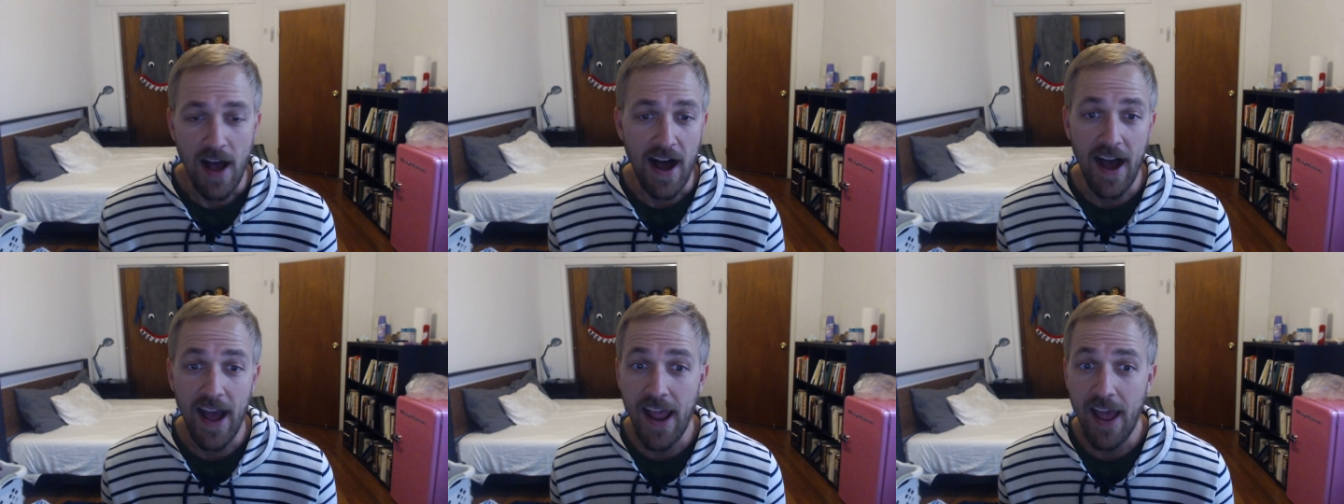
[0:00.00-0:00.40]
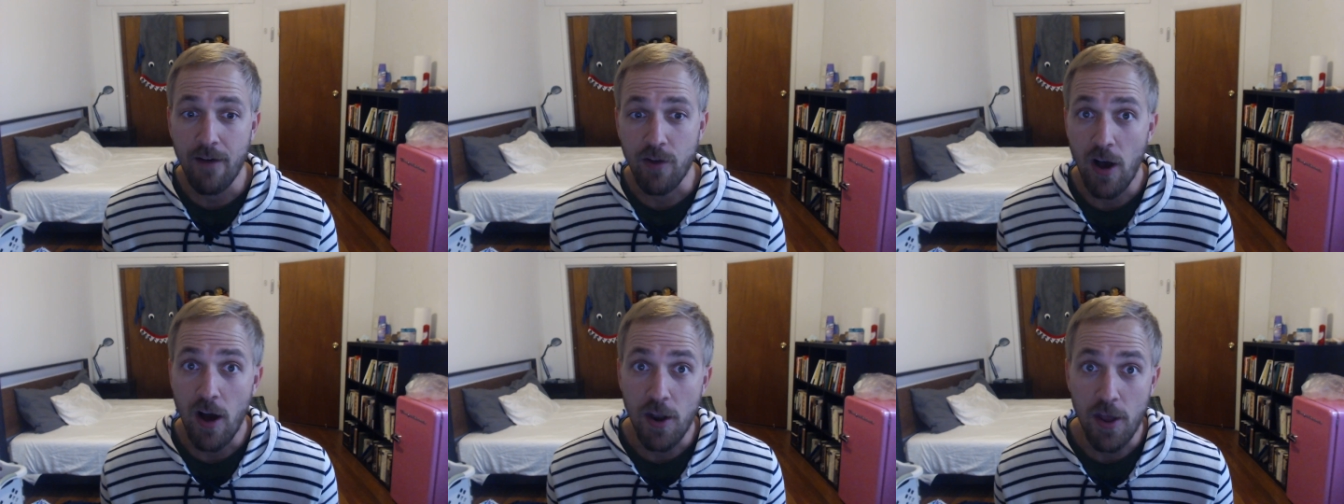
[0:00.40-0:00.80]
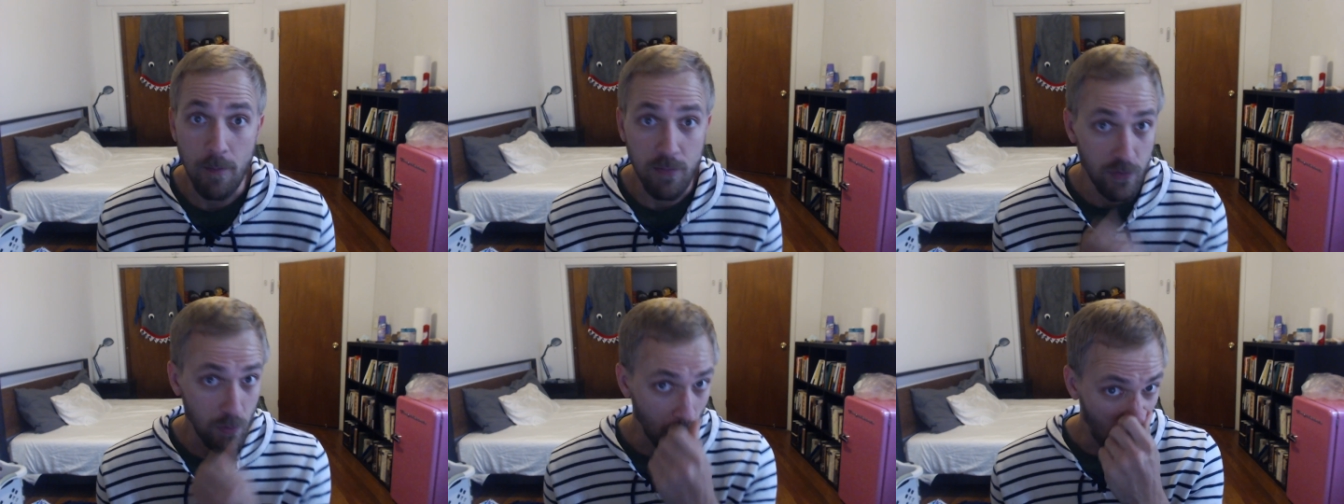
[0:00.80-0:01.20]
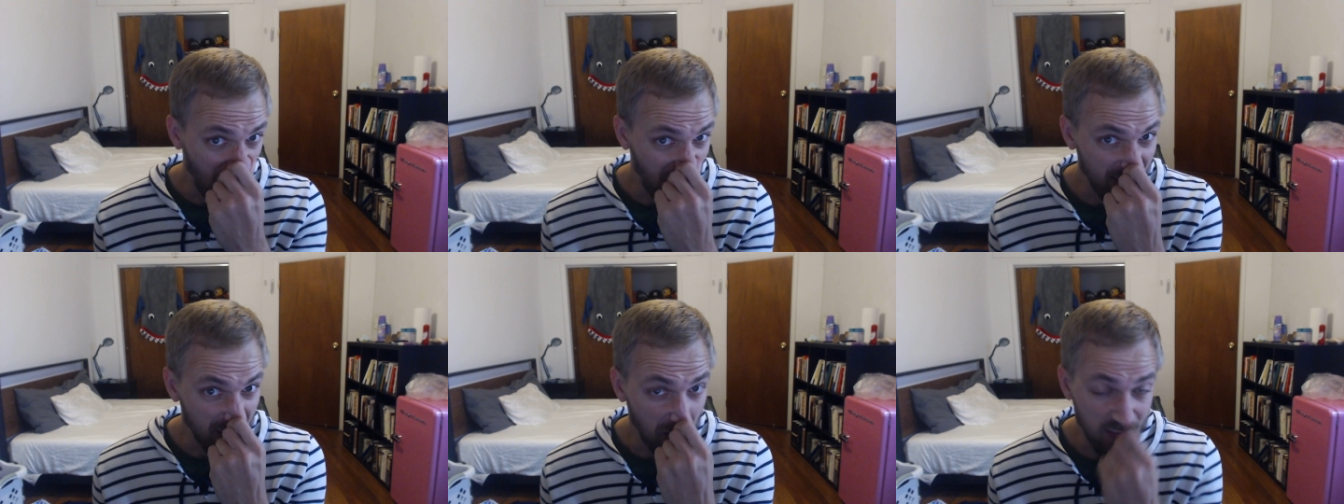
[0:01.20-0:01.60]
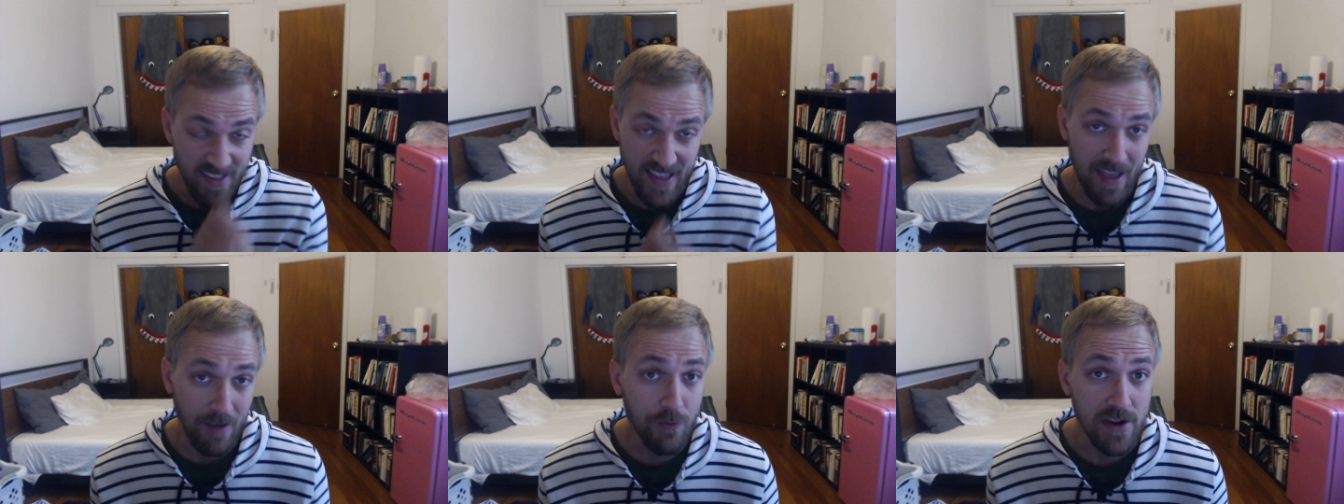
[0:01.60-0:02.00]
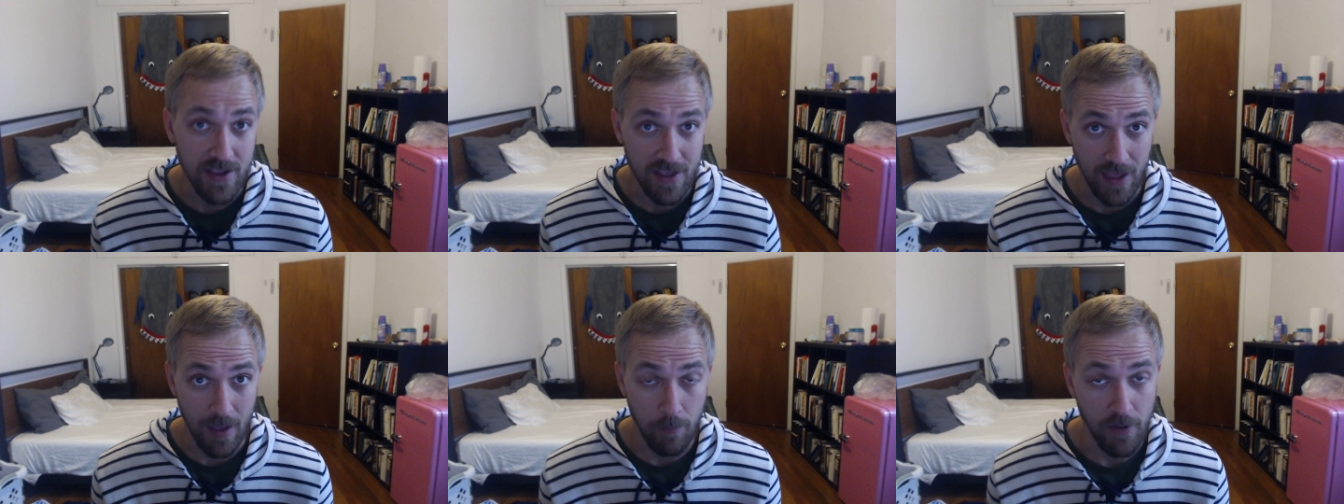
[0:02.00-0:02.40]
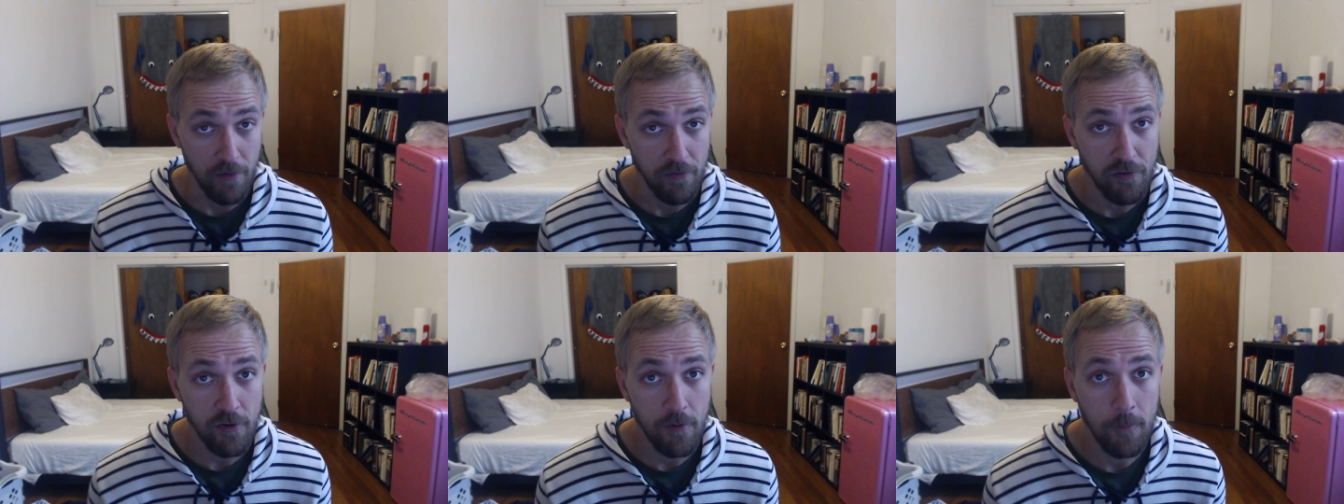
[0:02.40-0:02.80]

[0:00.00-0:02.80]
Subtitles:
I have gone up to almost every campus